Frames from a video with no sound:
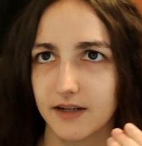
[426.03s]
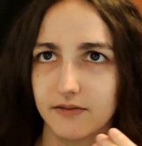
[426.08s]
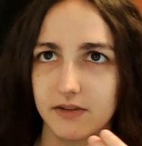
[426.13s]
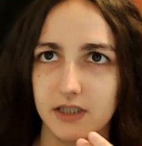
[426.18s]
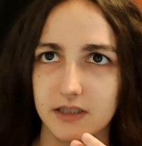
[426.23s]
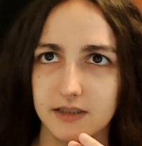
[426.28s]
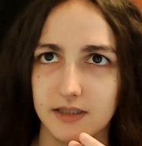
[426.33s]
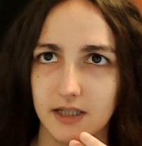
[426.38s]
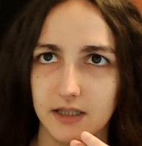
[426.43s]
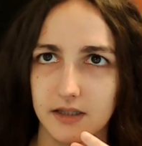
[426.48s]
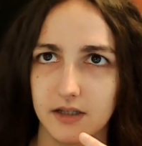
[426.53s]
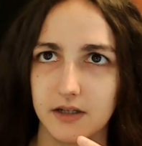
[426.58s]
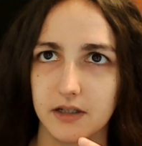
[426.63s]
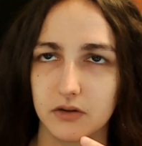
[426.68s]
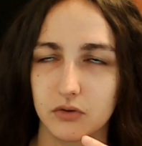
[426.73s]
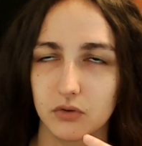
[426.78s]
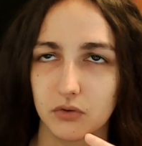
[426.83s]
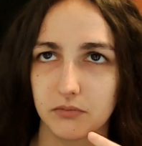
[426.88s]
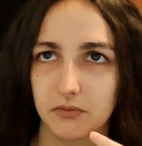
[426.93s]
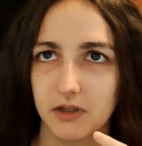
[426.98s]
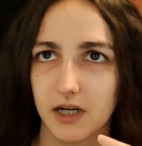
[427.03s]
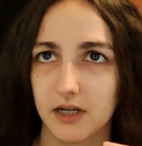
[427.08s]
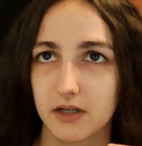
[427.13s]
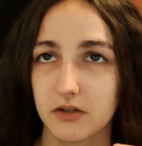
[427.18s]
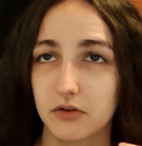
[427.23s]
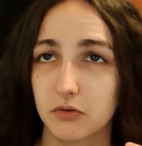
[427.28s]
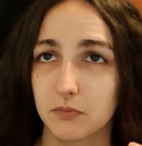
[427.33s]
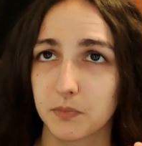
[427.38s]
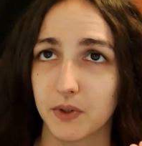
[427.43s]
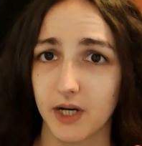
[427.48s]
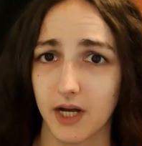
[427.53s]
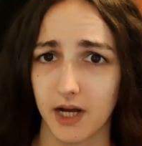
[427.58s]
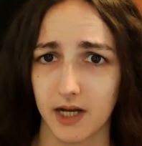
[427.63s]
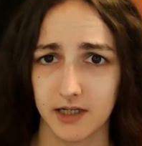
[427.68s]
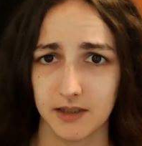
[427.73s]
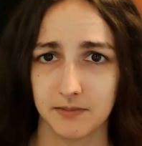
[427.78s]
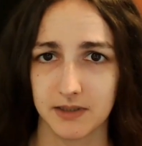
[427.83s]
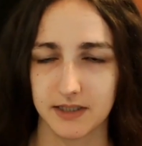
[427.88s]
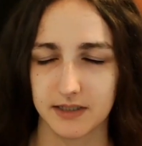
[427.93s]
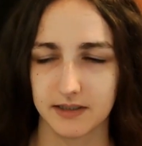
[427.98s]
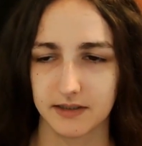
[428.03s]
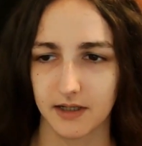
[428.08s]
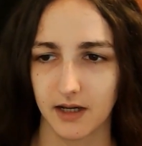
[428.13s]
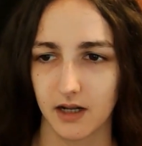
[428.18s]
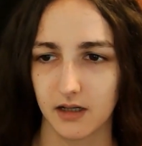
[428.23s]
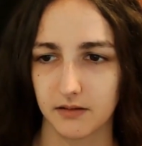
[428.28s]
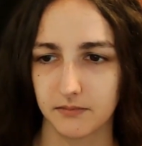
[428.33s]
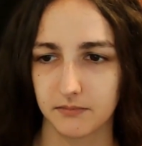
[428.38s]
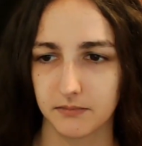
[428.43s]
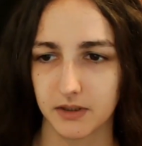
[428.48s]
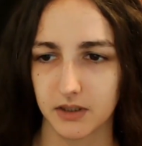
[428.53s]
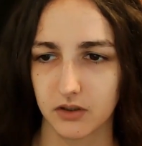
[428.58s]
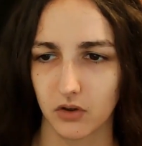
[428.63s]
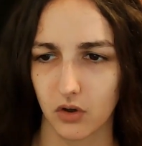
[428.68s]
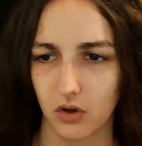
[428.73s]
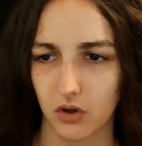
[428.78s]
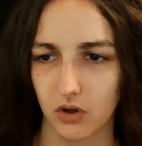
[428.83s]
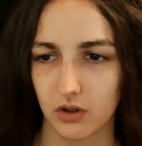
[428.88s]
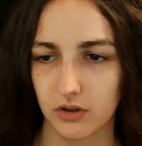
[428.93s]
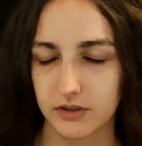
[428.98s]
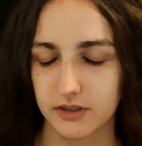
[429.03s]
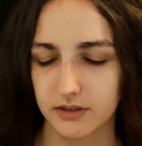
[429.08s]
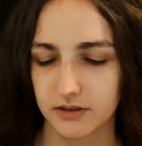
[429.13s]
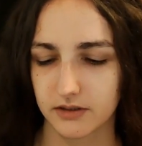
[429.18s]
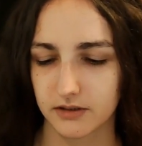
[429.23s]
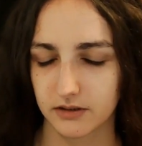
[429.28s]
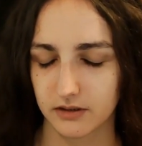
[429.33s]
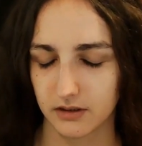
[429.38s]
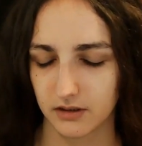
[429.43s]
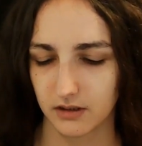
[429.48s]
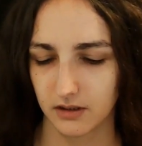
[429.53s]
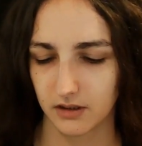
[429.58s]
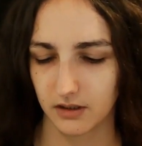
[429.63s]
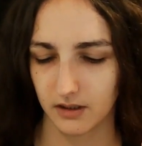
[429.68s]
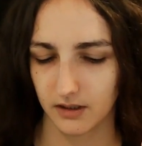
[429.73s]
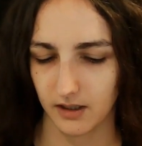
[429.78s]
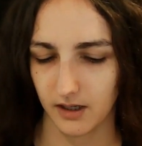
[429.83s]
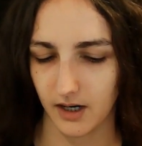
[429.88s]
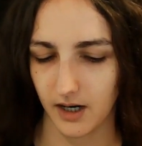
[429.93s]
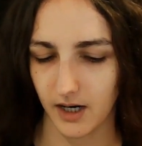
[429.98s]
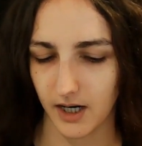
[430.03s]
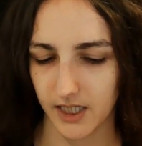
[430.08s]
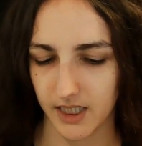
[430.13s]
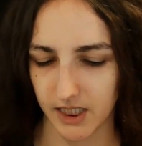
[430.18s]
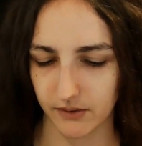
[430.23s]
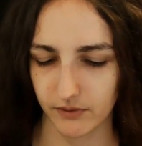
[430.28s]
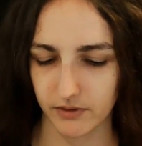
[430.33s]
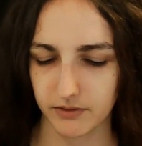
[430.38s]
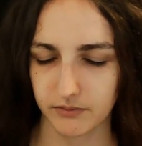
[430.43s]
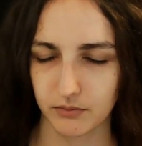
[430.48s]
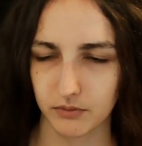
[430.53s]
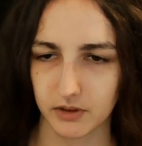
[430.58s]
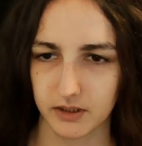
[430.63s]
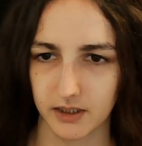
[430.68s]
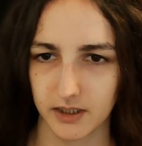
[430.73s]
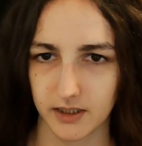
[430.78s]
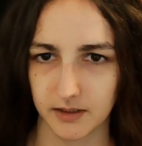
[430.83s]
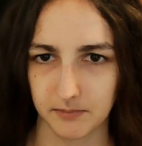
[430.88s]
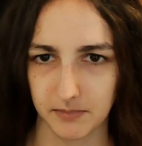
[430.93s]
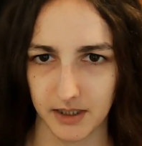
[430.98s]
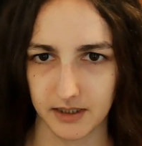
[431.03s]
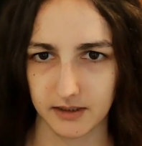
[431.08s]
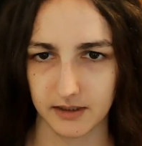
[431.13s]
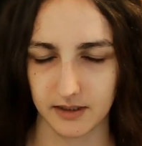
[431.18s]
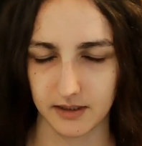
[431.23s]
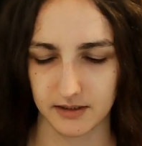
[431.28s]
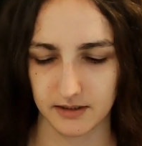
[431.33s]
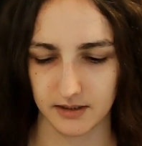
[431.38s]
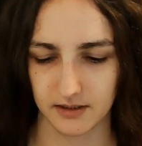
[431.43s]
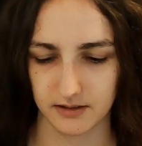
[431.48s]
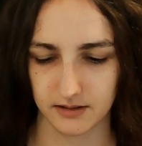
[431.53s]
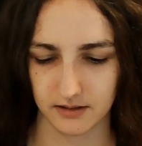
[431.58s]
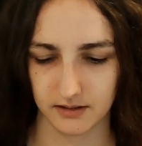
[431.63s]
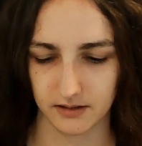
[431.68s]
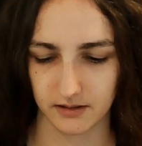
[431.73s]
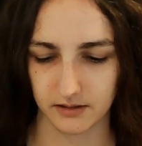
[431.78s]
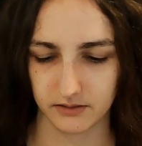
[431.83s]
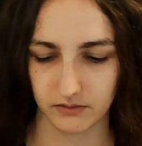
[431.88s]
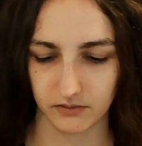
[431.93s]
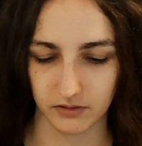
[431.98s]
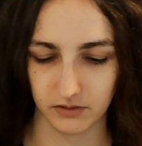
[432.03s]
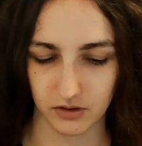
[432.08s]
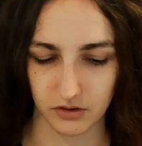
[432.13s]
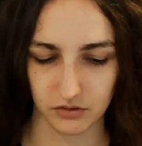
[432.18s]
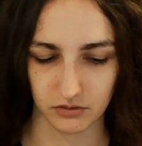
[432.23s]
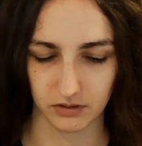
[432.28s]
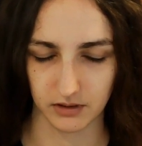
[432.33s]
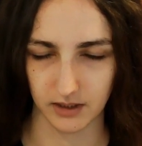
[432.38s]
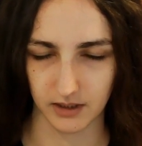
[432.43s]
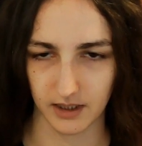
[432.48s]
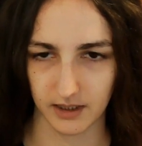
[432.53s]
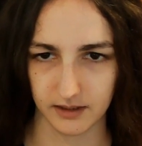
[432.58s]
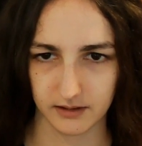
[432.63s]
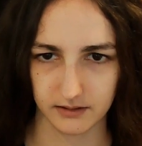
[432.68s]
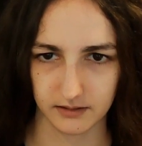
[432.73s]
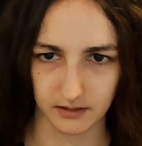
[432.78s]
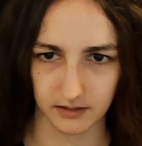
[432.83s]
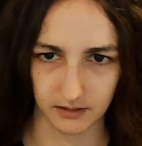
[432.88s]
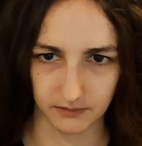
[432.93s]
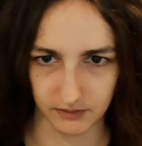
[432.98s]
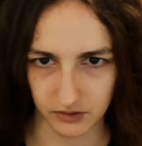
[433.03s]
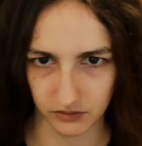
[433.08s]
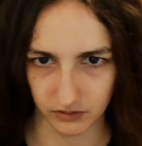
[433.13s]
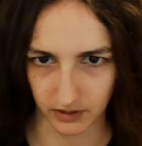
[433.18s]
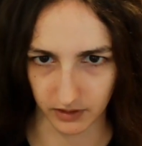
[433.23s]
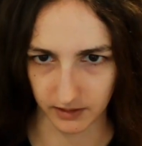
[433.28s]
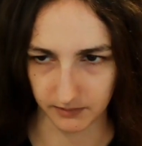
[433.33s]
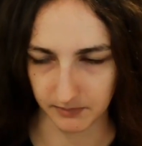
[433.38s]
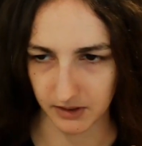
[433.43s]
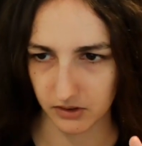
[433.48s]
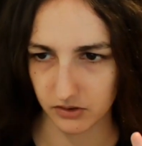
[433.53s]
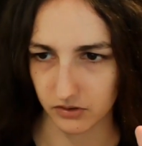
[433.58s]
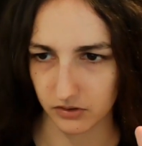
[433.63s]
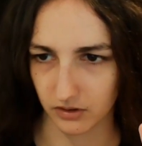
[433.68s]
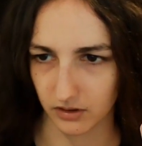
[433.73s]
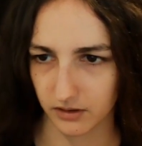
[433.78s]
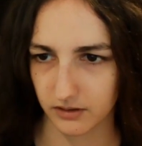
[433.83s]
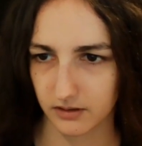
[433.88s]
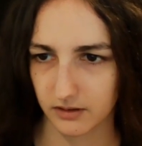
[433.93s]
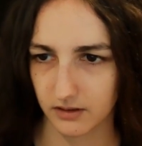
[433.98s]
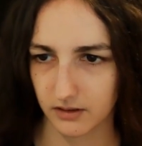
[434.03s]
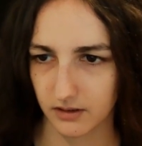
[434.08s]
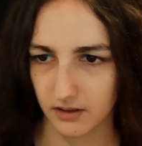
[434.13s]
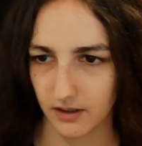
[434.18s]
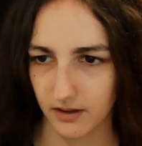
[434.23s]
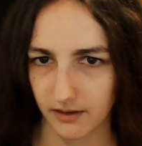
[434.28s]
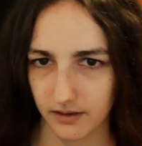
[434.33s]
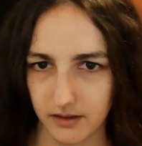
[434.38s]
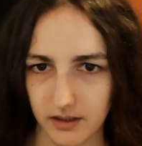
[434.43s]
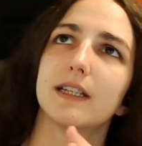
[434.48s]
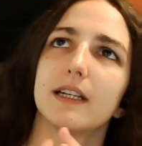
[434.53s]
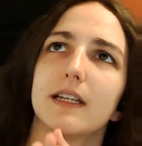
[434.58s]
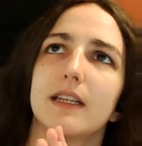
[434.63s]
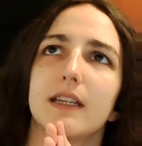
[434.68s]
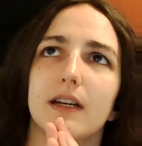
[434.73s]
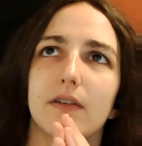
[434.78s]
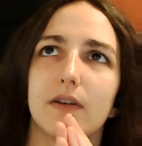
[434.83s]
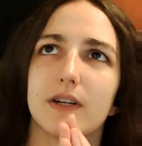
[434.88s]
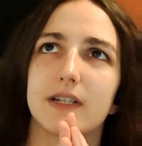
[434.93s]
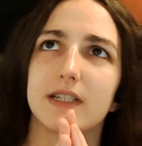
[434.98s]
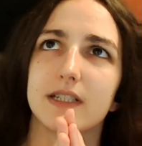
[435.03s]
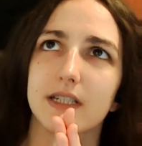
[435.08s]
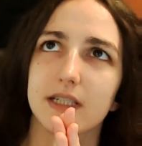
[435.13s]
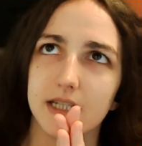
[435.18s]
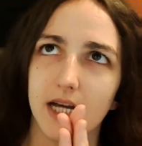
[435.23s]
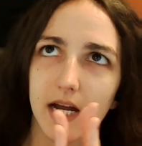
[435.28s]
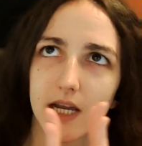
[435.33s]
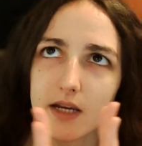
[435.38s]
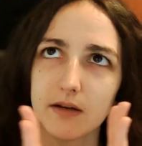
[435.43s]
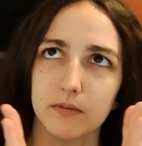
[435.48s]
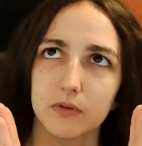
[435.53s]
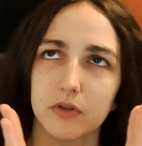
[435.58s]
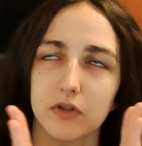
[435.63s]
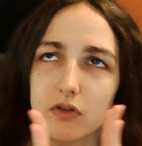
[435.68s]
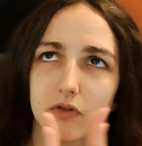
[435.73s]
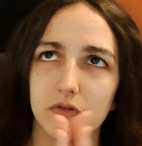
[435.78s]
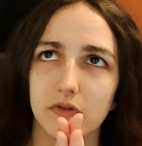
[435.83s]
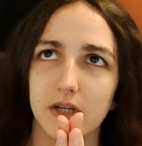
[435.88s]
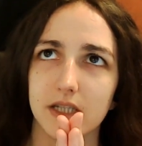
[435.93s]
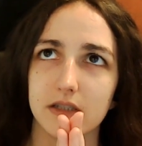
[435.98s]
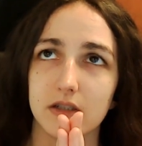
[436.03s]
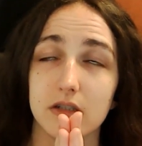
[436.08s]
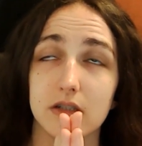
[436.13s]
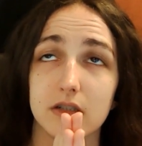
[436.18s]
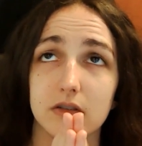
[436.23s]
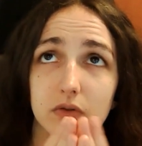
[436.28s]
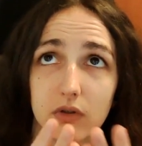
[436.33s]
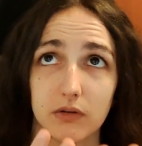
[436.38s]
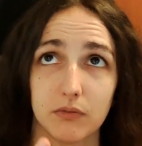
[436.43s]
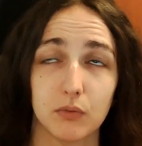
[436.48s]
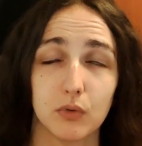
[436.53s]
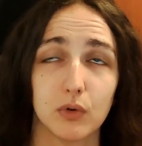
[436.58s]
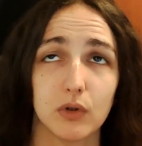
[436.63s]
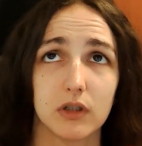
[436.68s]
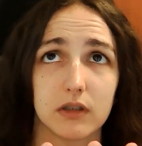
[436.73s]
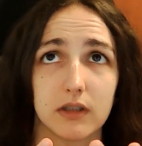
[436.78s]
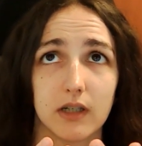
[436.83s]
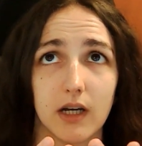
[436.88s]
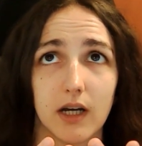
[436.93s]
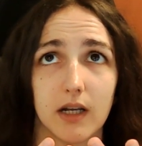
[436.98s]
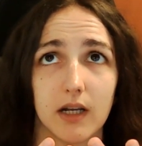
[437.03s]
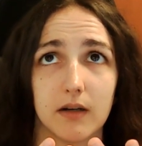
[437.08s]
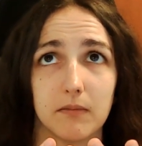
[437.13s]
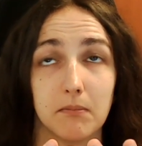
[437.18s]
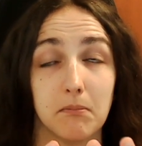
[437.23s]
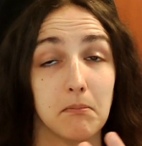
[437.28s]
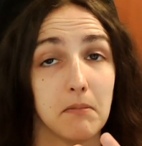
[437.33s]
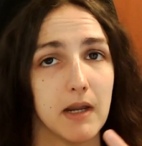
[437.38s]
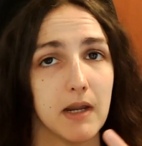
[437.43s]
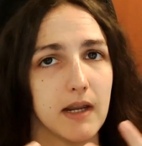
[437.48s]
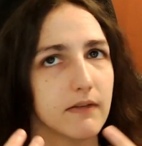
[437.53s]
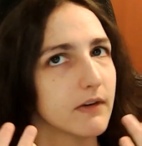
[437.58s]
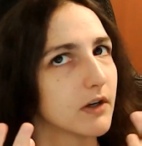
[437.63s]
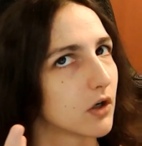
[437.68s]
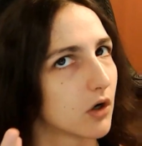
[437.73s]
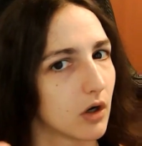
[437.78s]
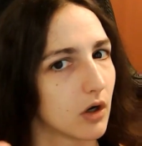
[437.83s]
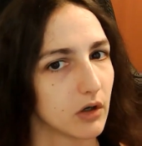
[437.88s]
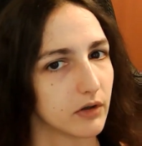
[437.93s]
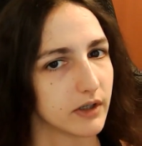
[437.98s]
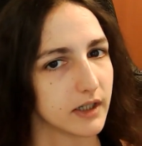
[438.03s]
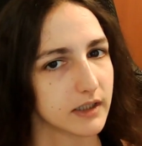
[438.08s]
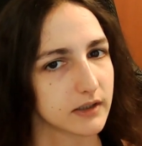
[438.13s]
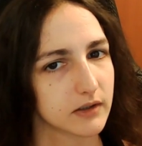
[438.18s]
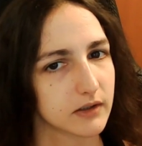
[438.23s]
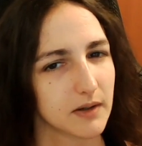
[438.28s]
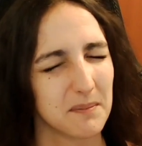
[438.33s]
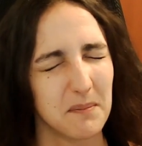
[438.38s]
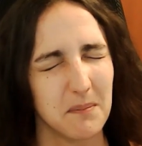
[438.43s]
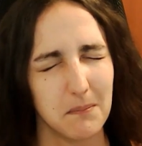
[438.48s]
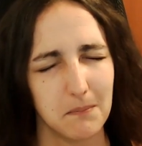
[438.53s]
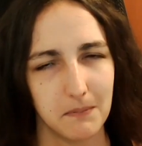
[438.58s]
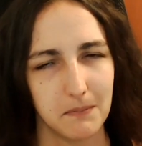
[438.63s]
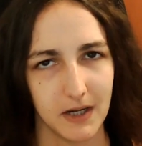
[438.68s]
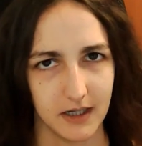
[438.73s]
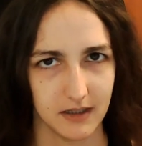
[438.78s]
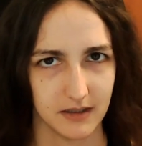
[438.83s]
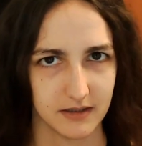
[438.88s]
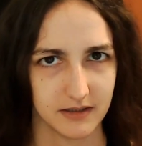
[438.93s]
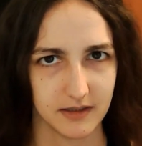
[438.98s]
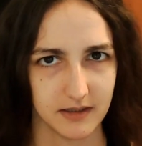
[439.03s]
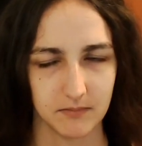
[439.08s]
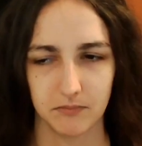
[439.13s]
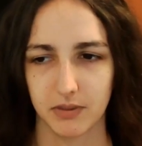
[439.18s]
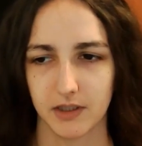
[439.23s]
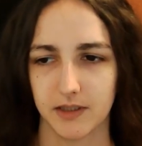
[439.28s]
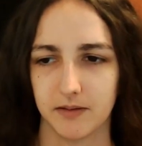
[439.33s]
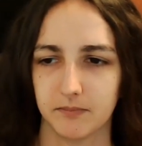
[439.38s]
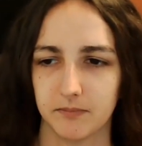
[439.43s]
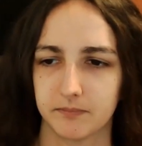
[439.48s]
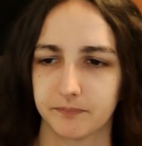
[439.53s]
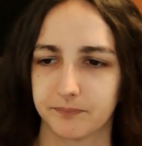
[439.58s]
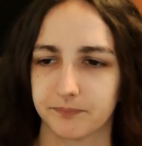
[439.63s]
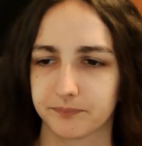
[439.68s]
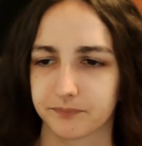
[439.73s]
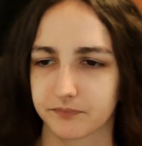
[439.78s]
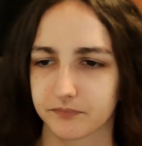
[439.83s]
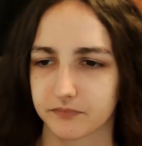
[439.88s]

I never intended it to be like super anime style because I knew I wouldn't animate this as a traditional like television animation. Like the idea was that I would create a storyboard and maybe color it very simply.